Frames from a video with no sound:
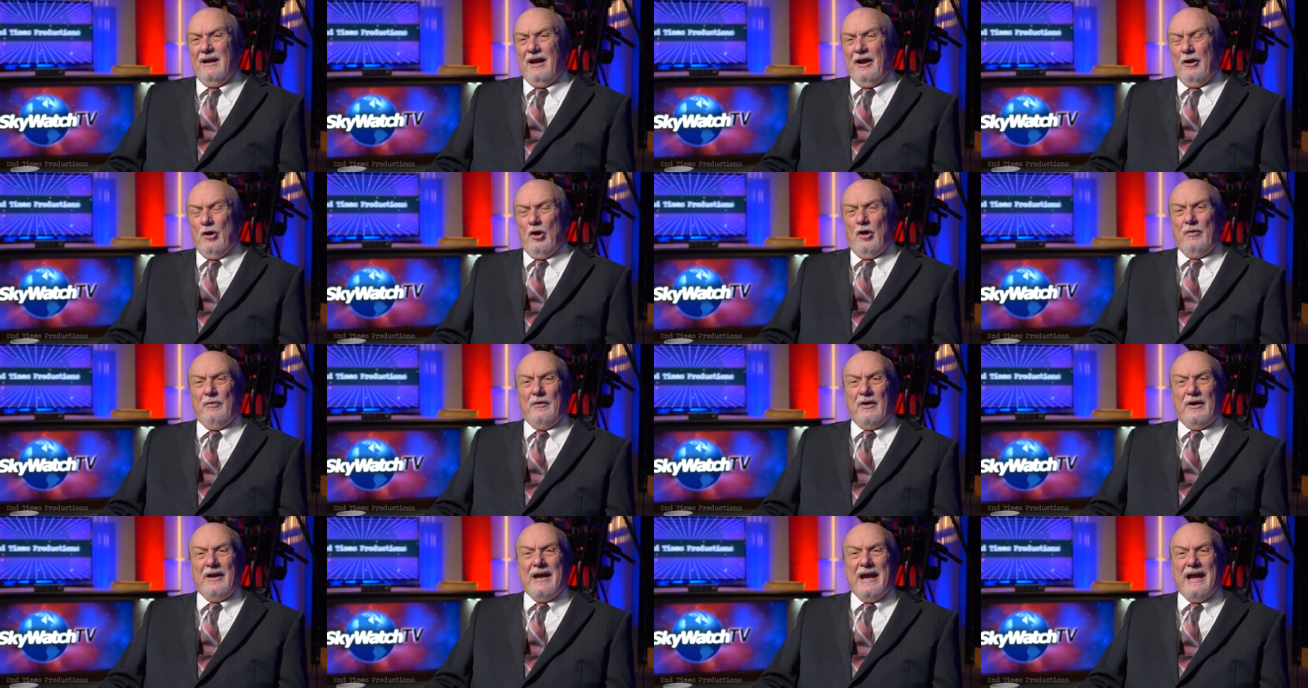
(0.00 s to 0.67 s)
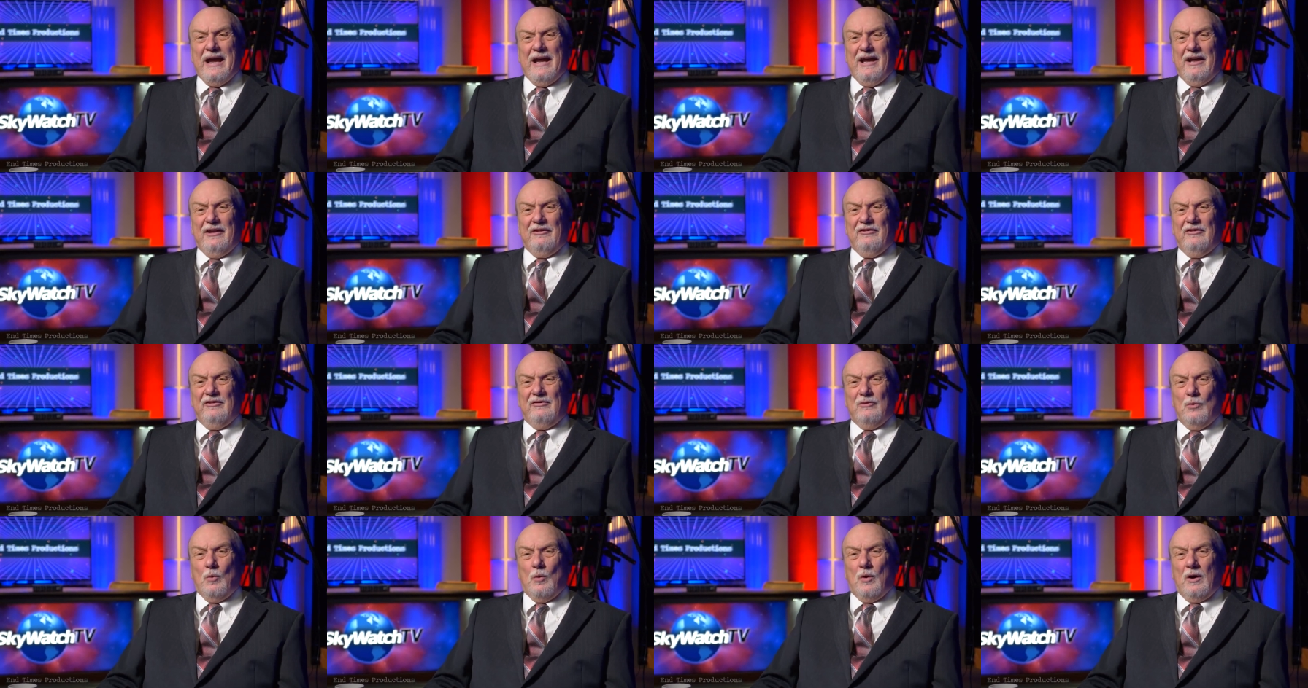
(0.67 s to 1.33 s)
and on their
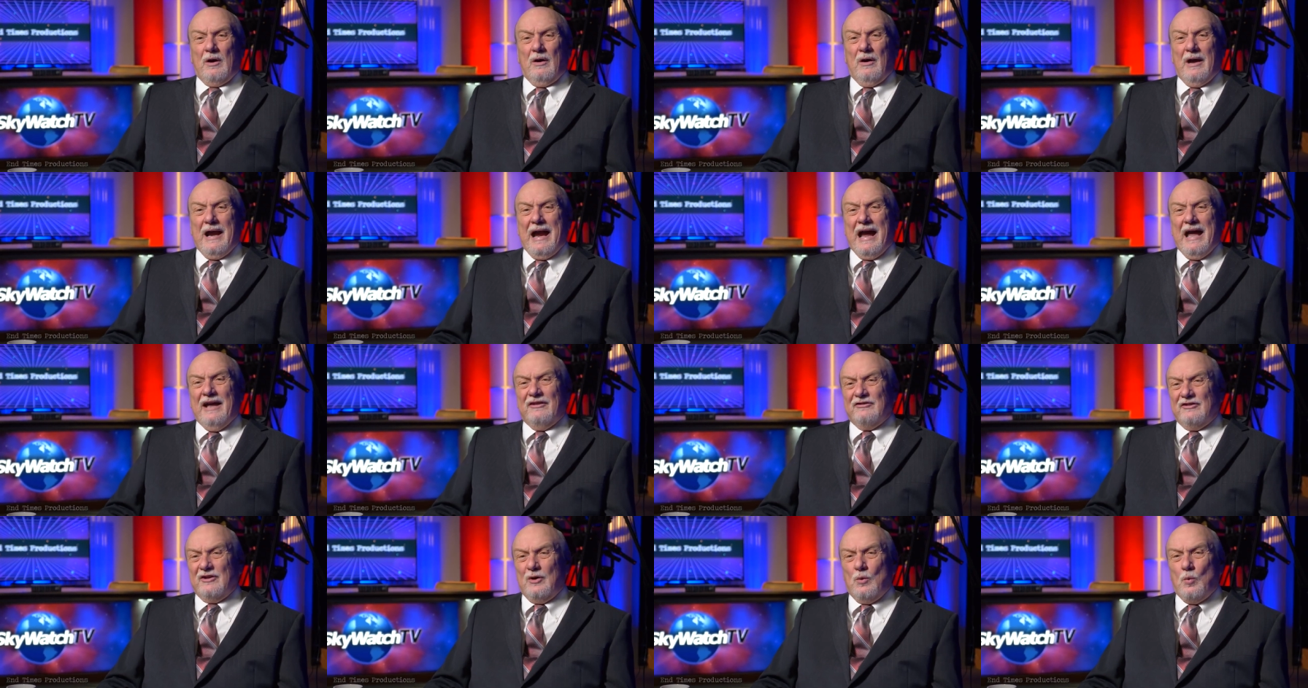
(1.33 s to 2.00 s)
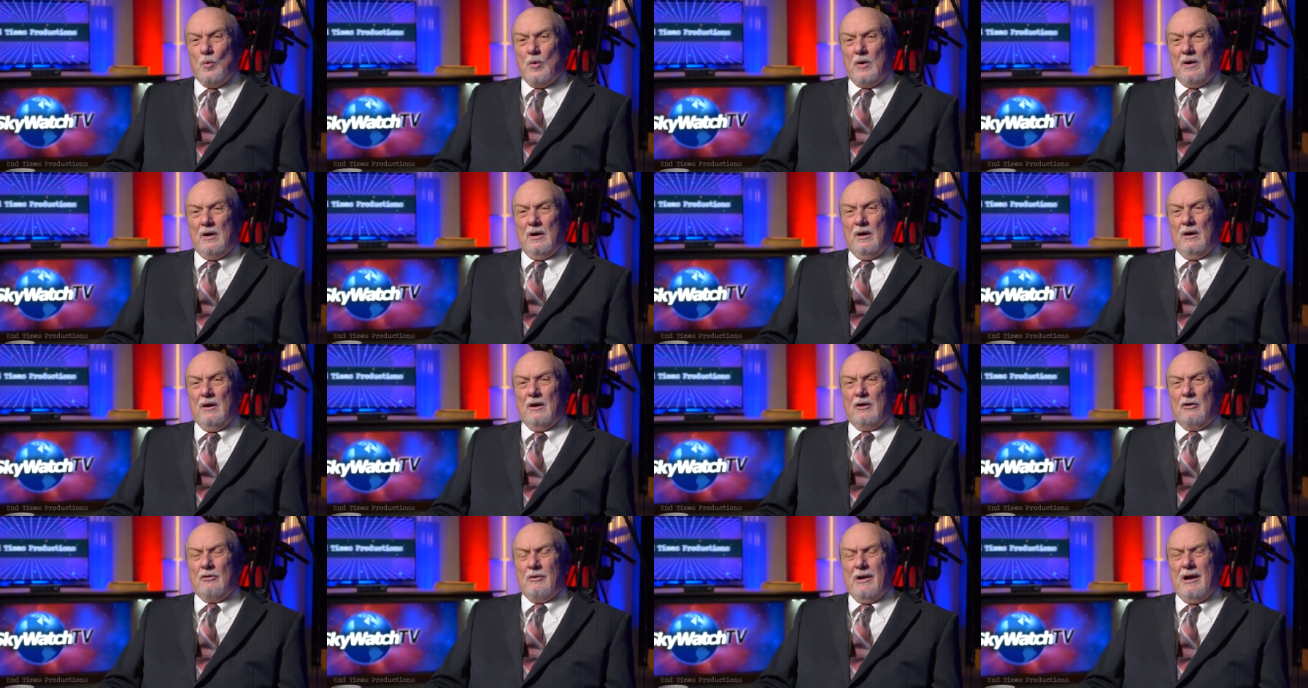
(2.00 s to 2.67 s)
heads were as it
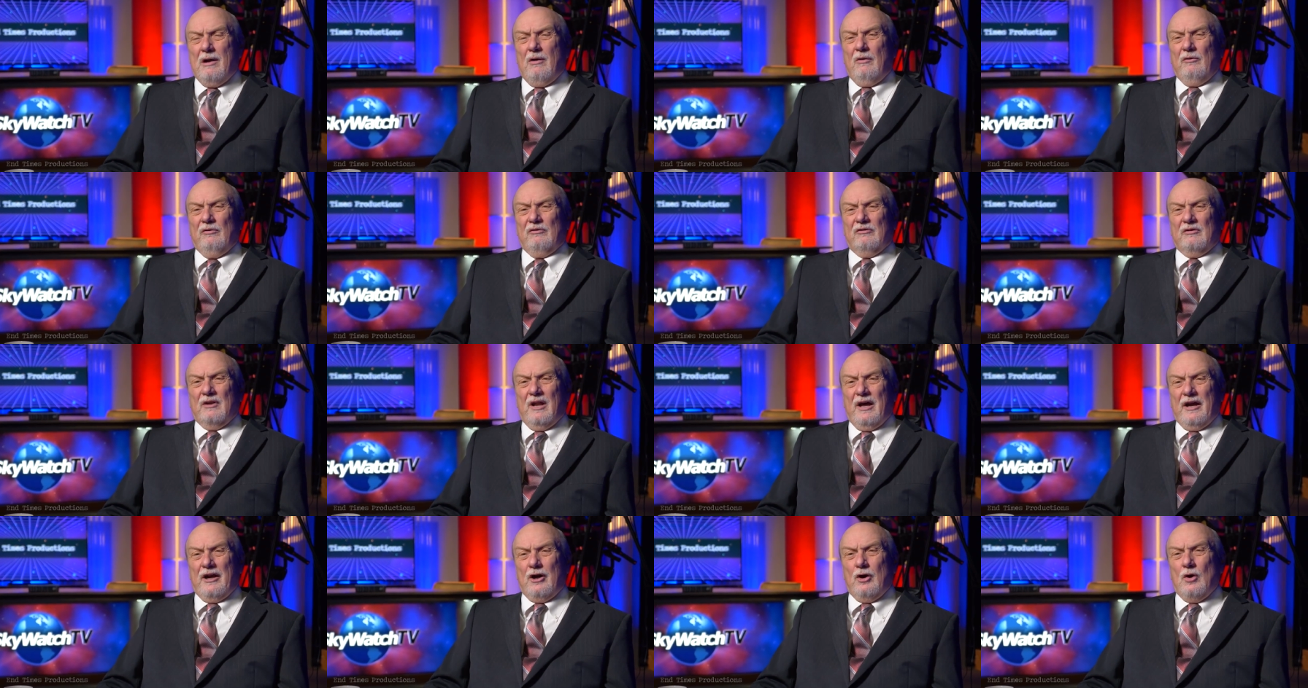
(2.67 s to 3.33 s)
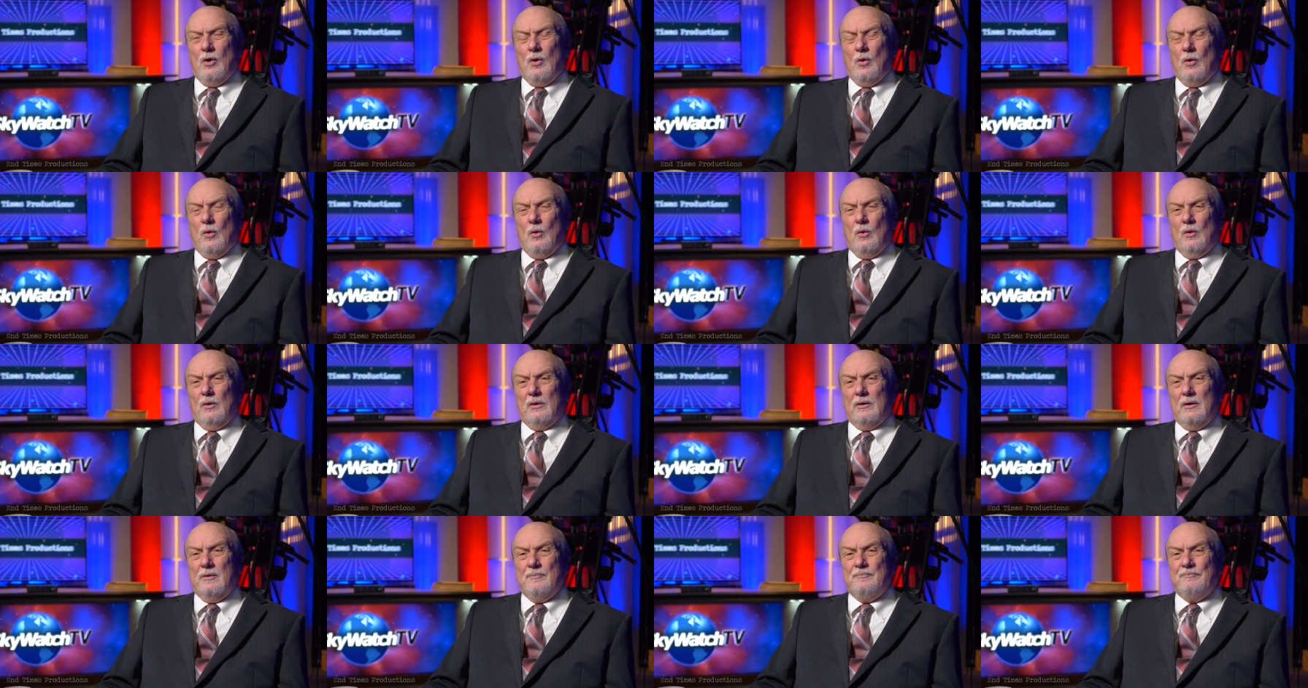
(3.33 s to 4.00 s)
were crowns like
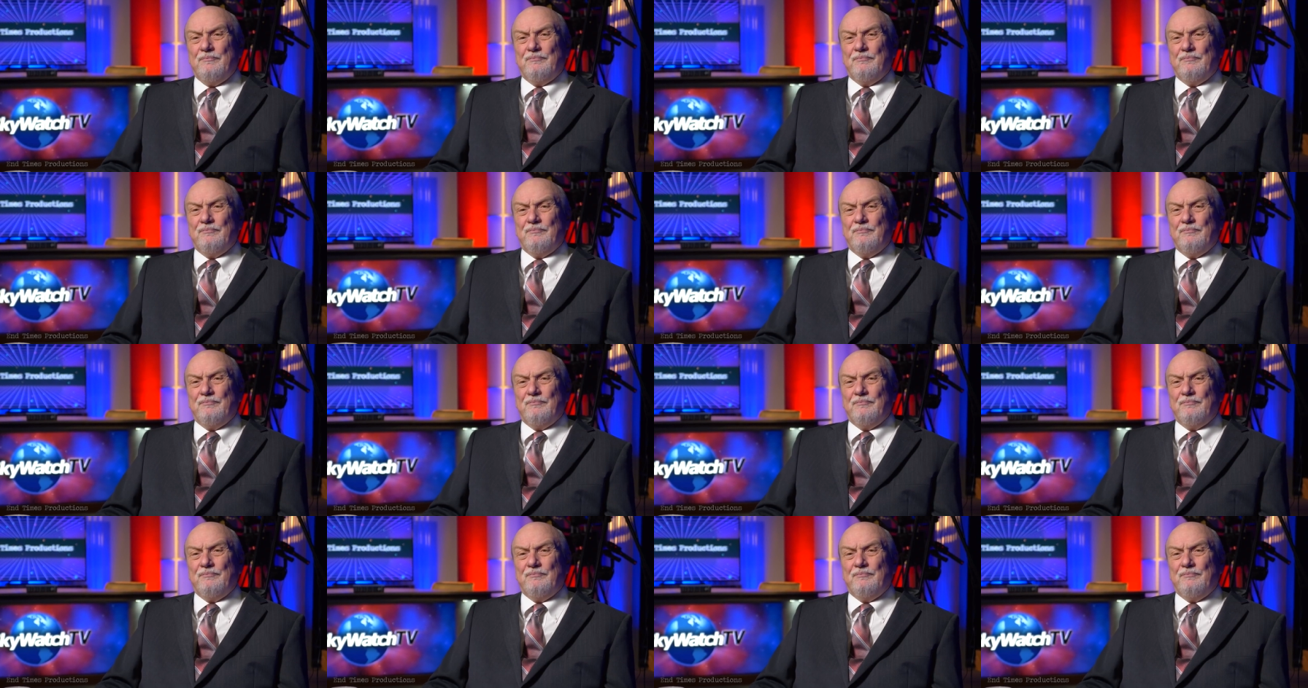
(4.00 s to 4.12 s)
gold,